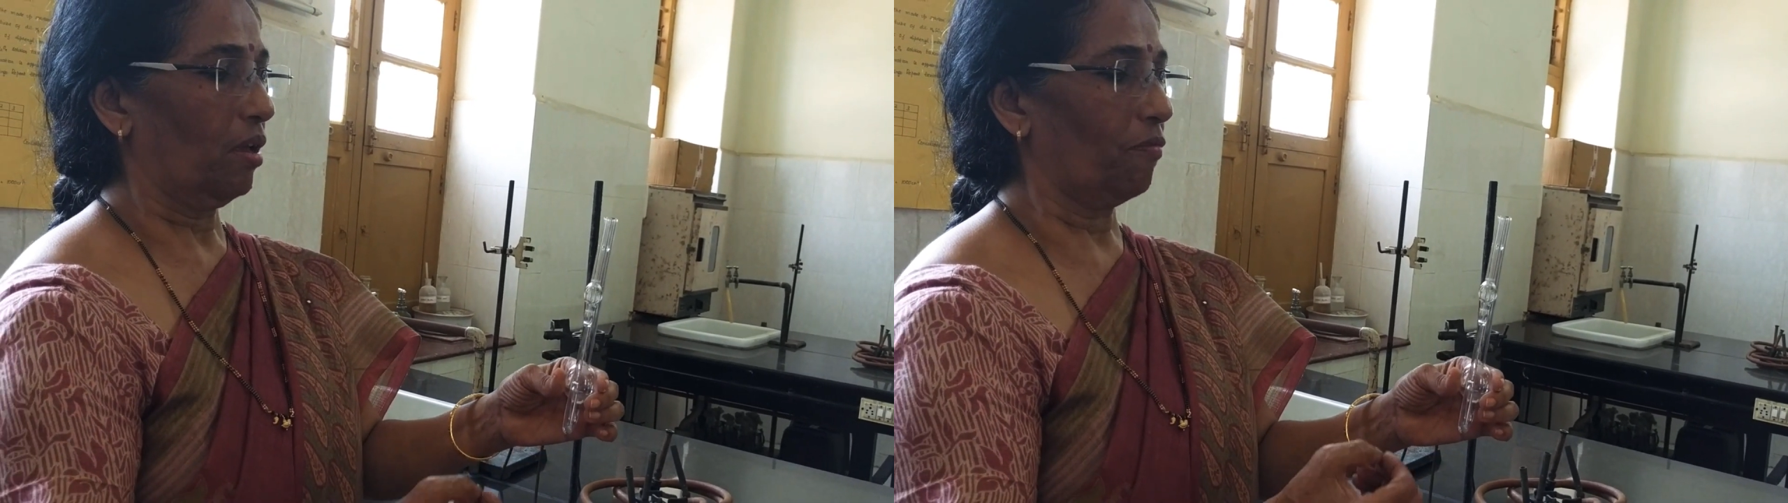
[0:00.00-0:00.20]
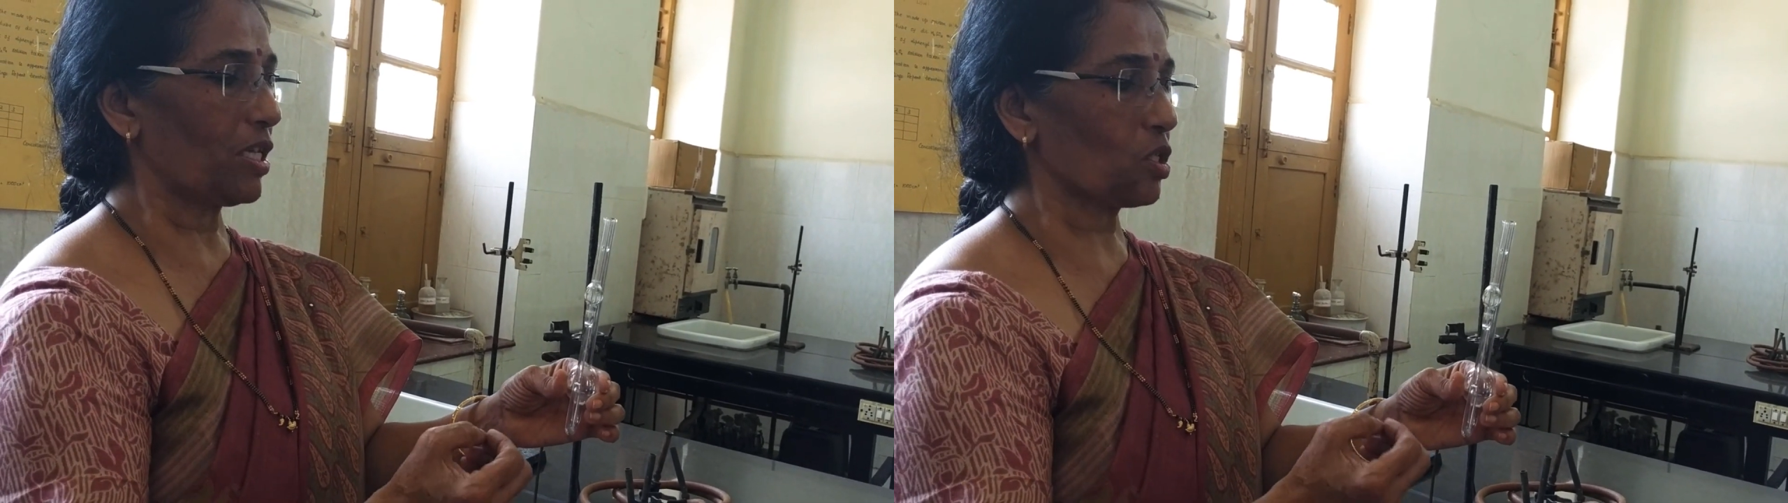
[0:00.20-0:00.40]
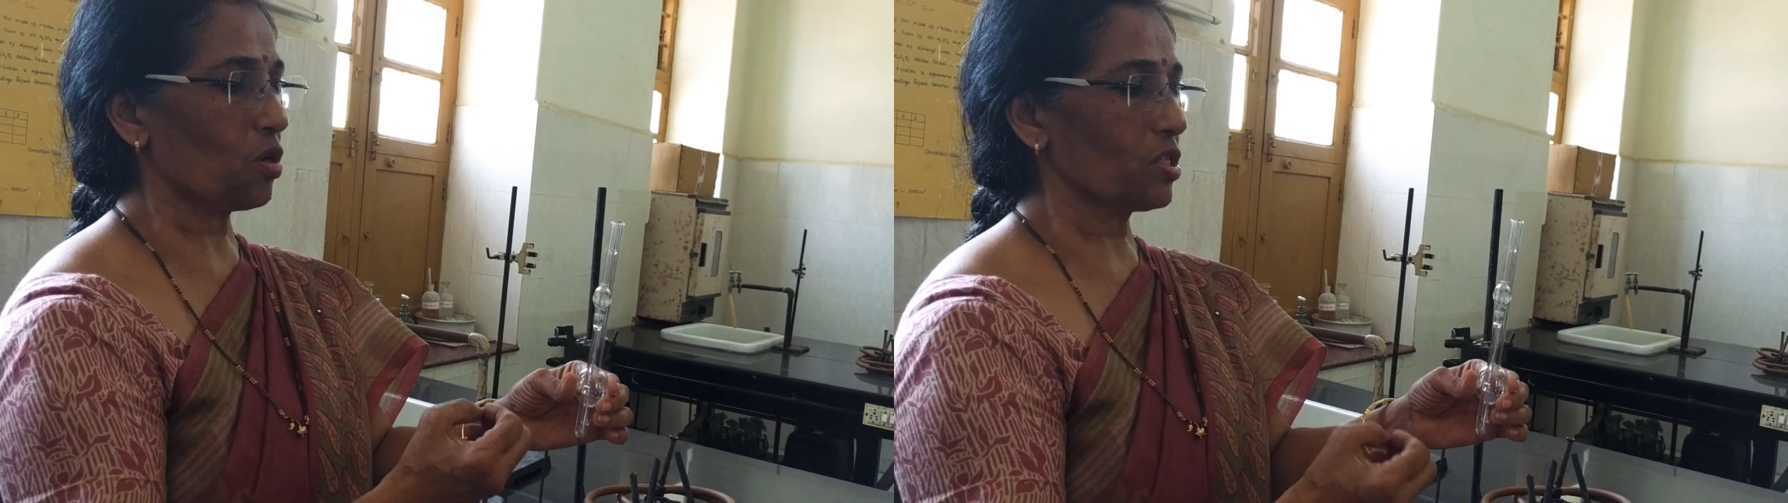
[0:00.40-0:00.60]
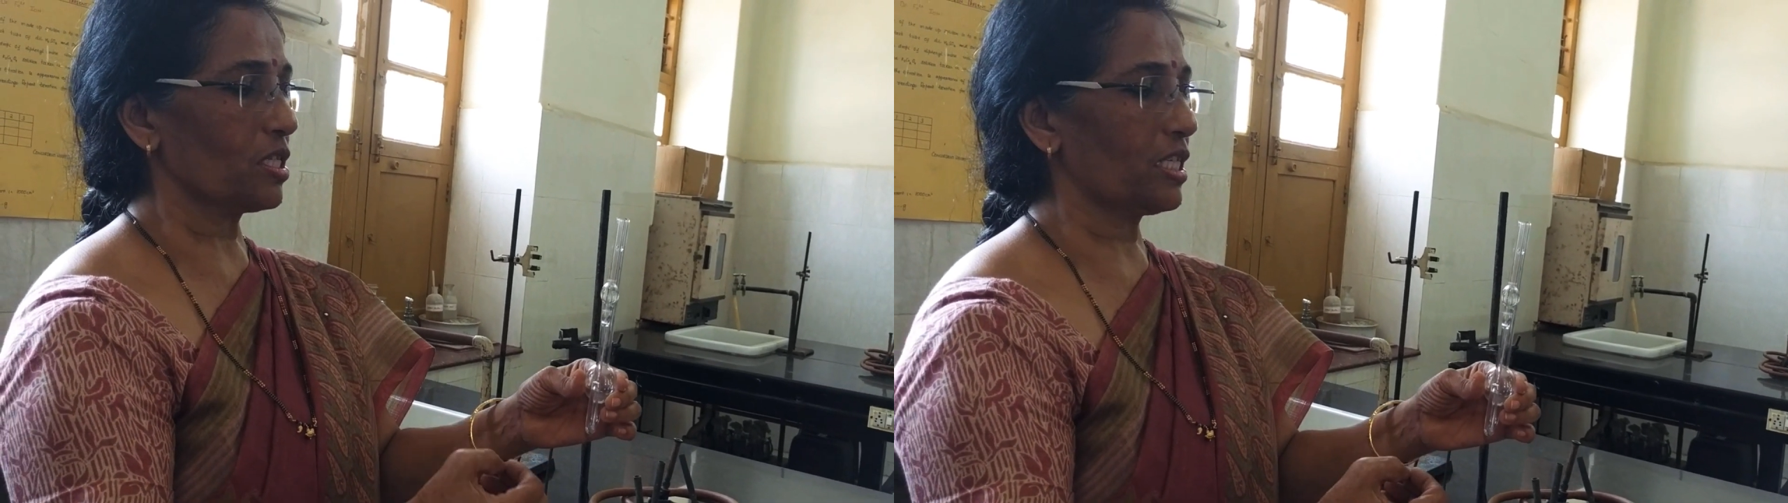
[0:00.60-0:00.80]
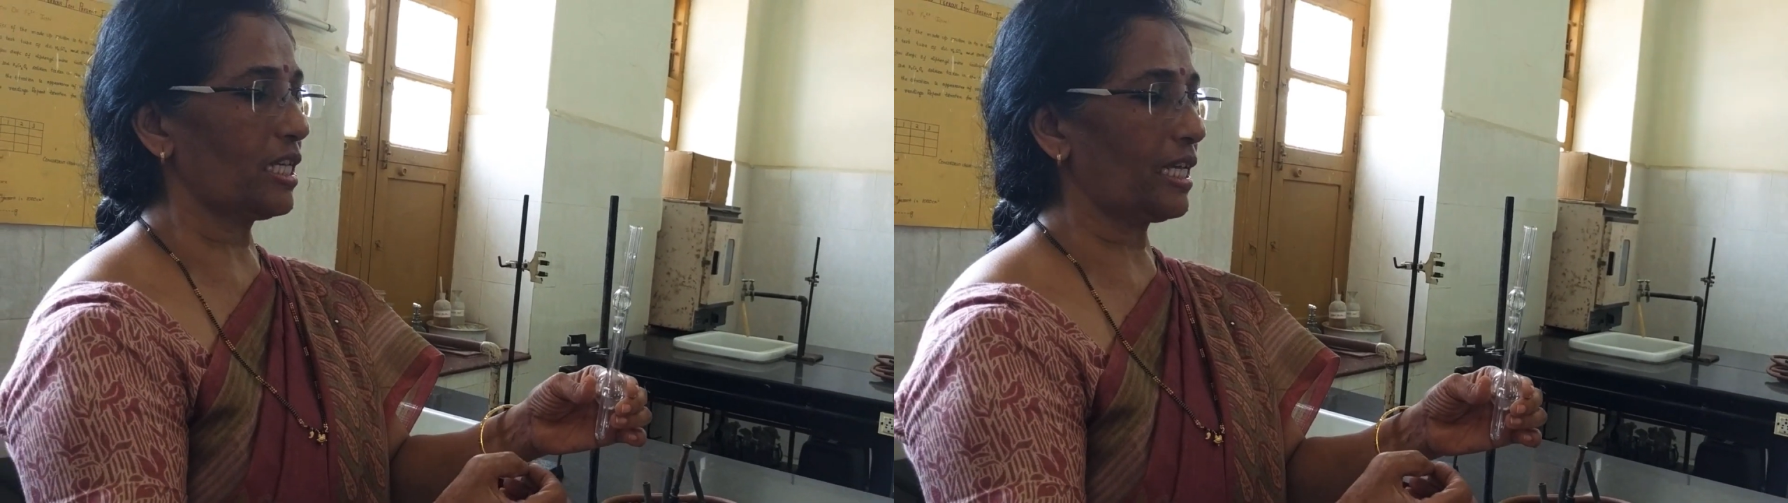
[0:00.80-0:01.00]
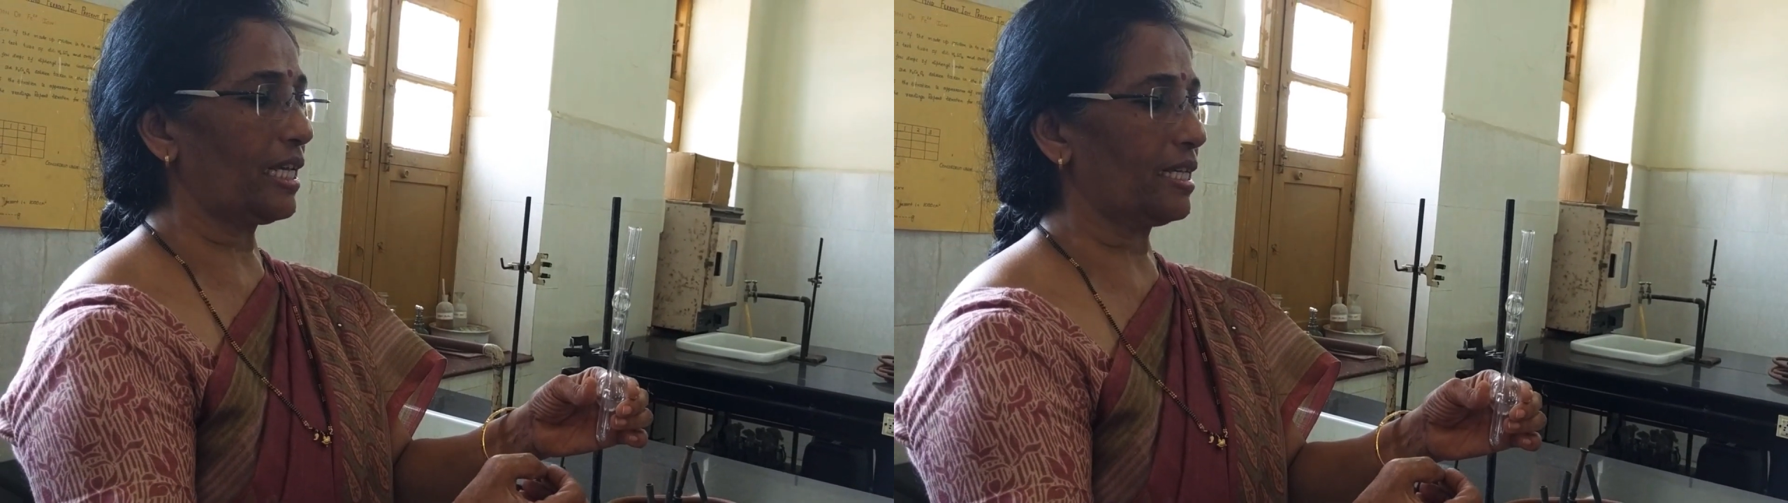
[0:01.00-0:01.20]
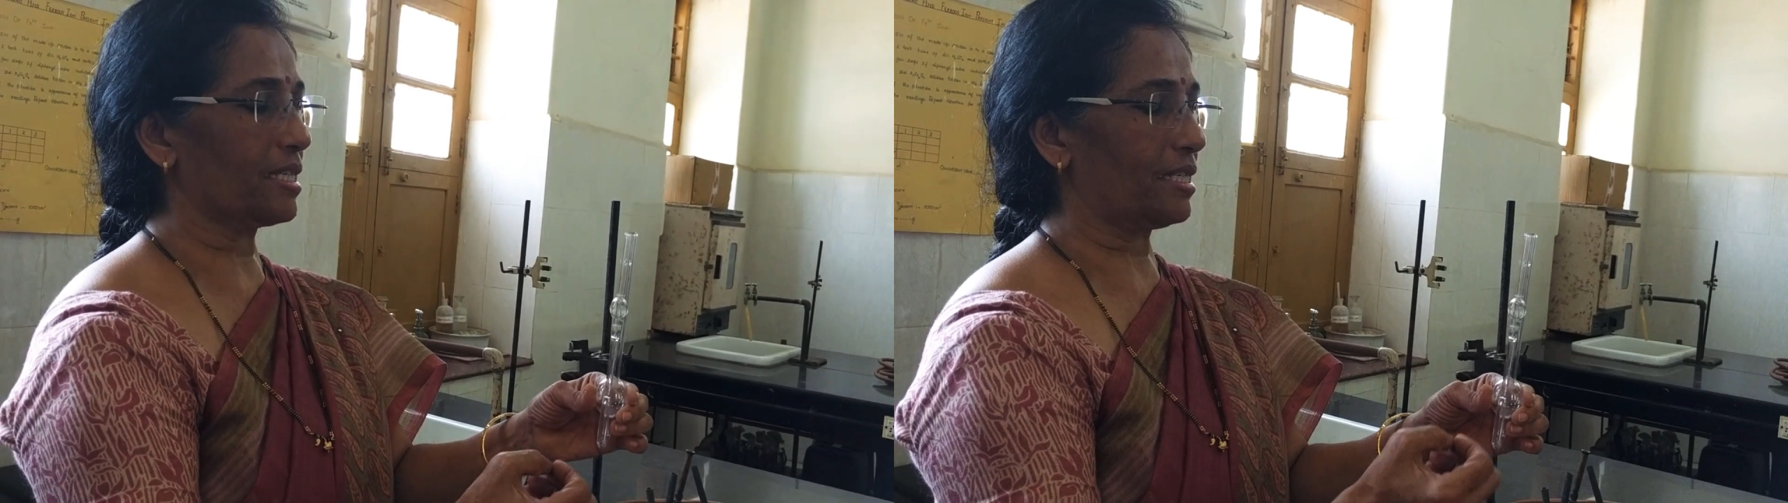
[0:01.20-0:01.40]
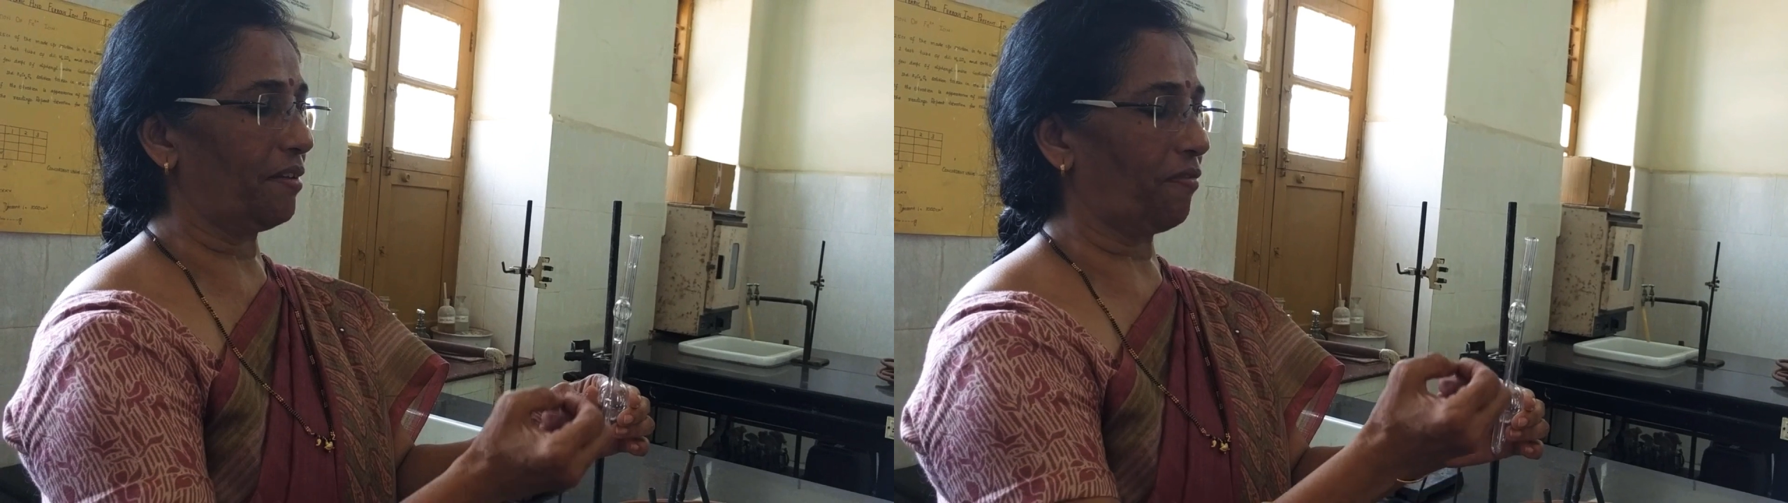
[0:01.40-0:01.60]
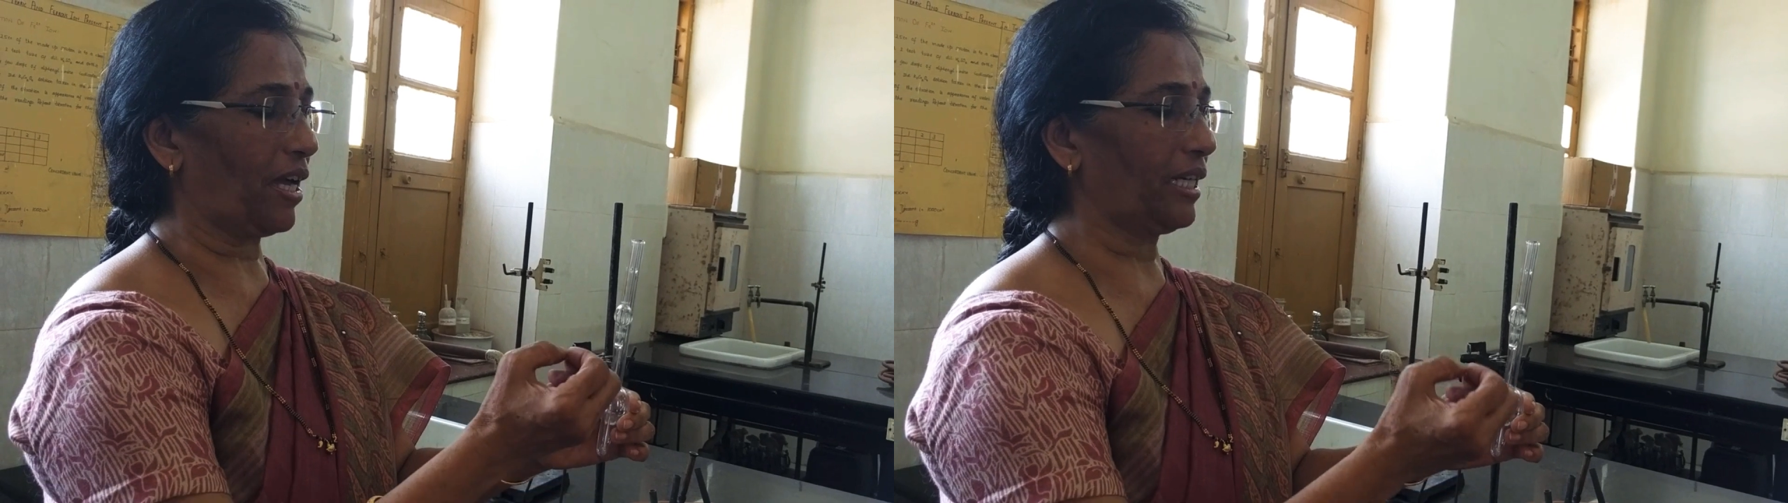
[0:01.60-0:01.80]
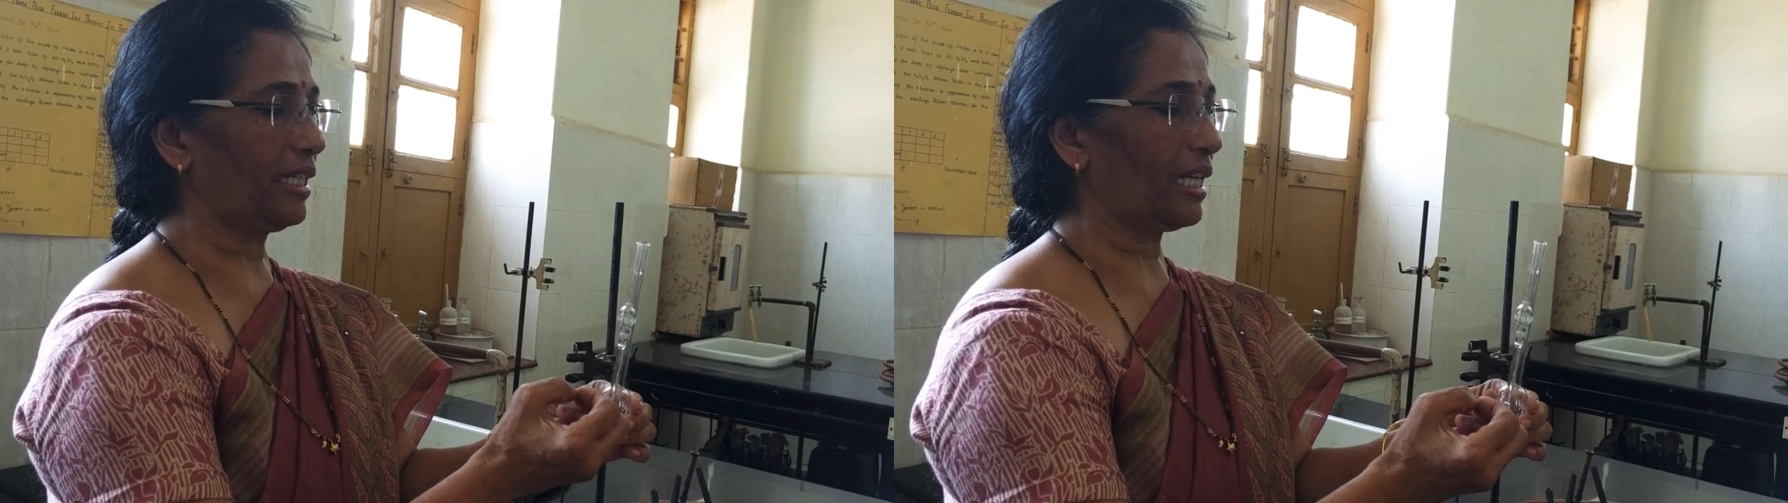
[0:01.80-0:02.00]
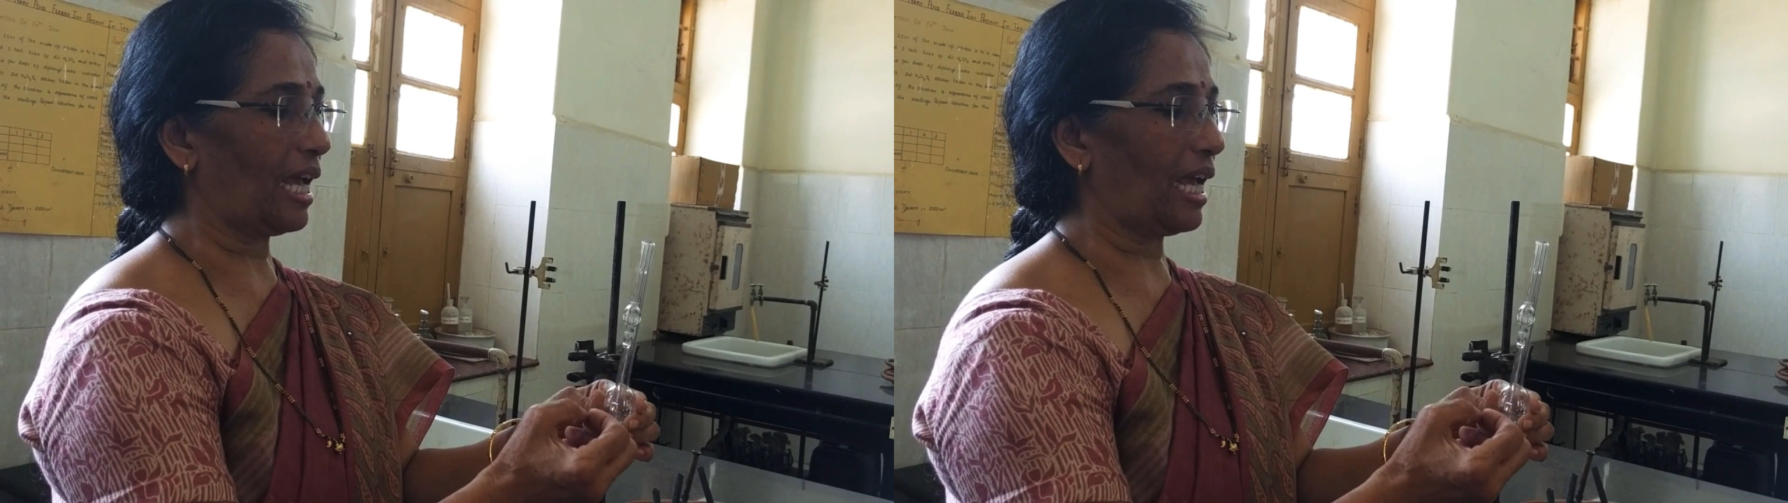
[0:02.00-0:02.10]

Viscosity is defined